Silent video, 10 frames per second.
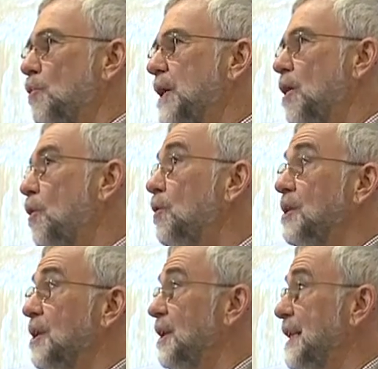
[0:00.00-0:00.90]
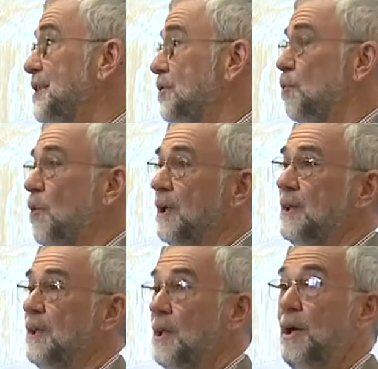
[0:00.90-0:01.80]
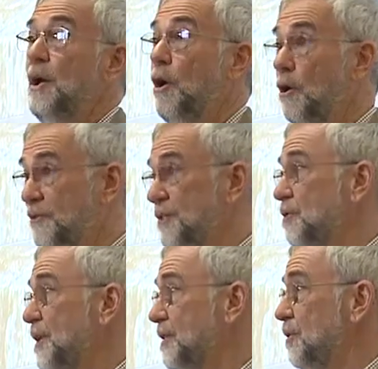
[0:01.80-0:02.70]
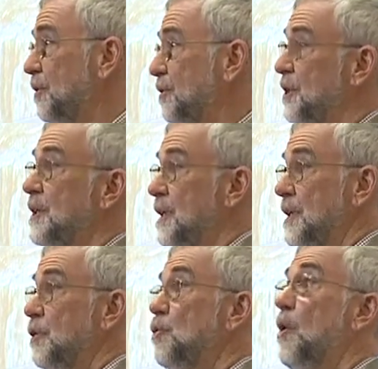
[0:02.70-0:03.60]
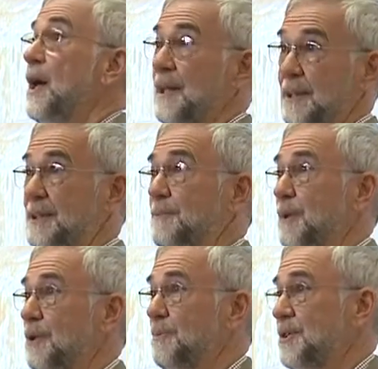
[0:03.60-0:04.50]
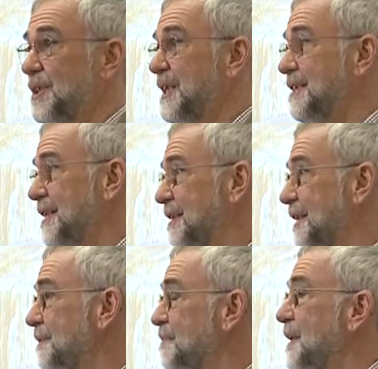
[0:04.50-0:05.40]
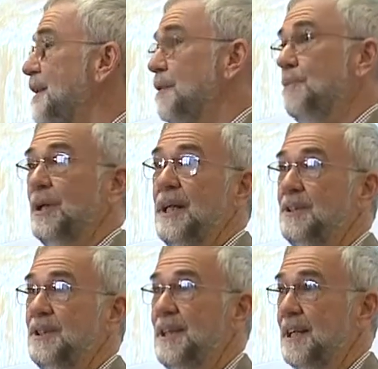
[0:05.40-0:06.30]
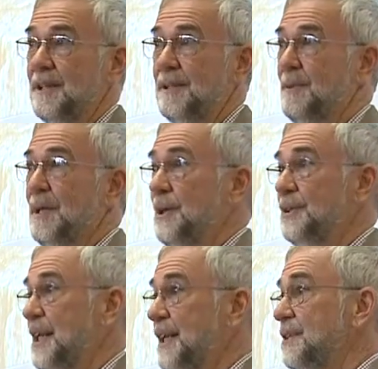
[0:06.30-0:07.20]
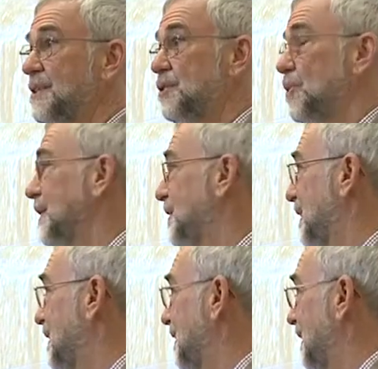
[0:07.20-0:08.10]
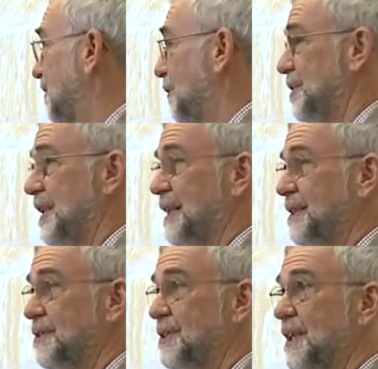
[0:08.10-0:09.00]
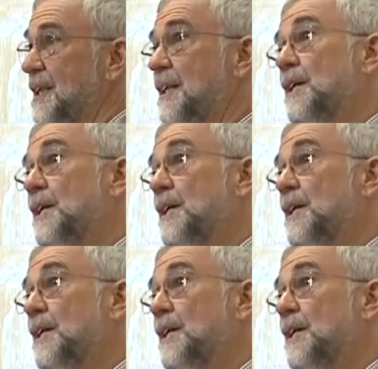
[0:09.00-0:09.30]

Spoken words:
we hold at least one off-the-record quiet diplomacy dinner, bringing together 10 to 20 negotiators.